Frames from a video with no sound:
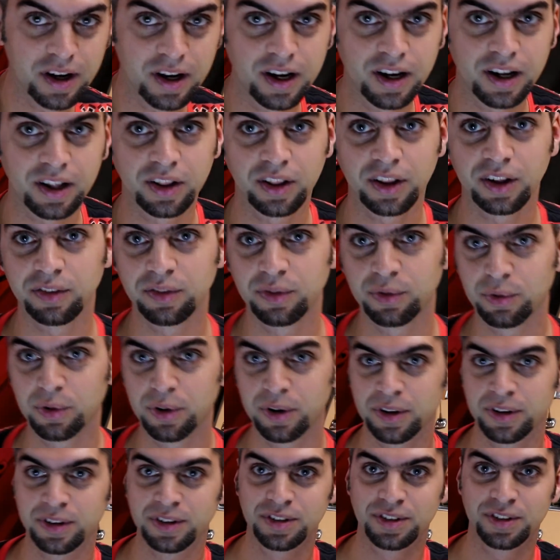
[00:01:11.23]
loved
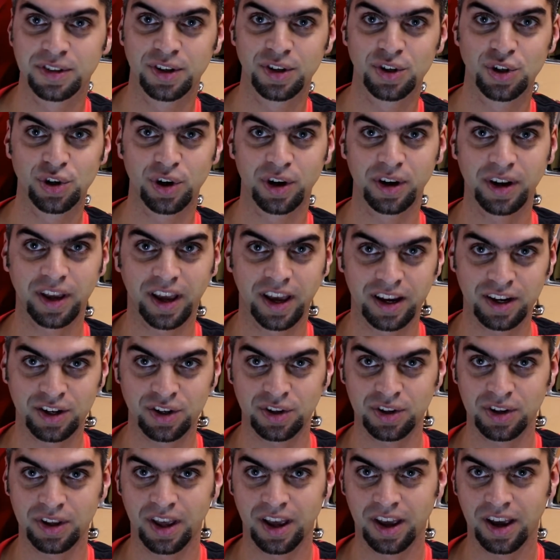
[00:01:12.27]
one's truck
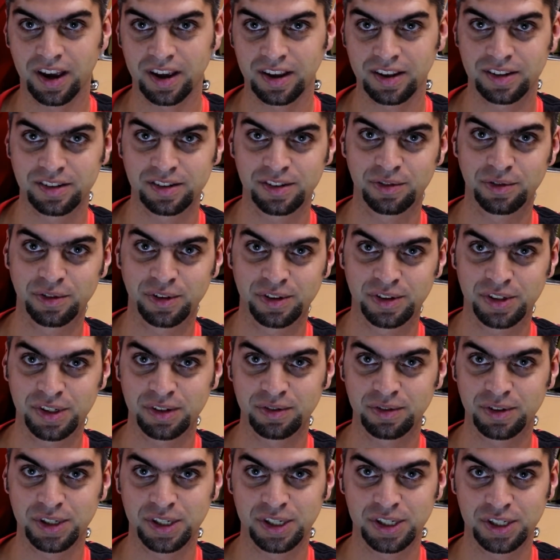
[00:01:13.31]
actually has a
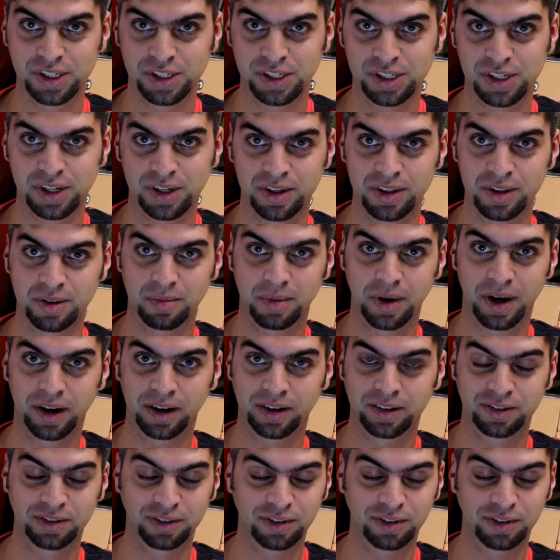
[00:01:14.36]
receiver hitch in the back.